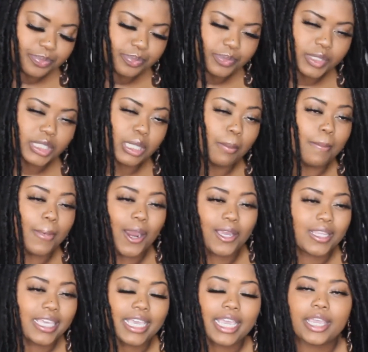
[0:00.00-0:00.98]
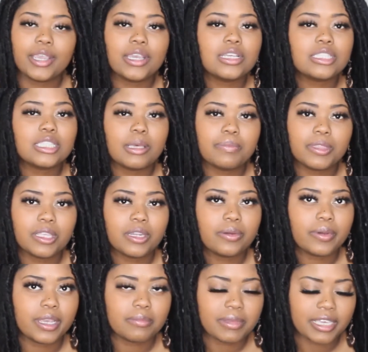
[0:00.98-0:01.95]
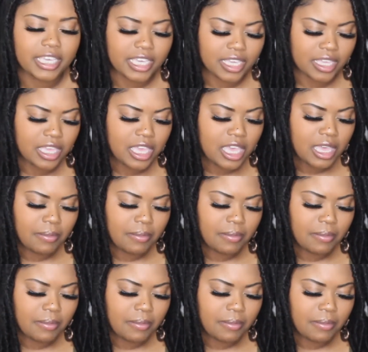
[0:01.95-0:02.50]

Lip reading: some Marley hair or something around my head,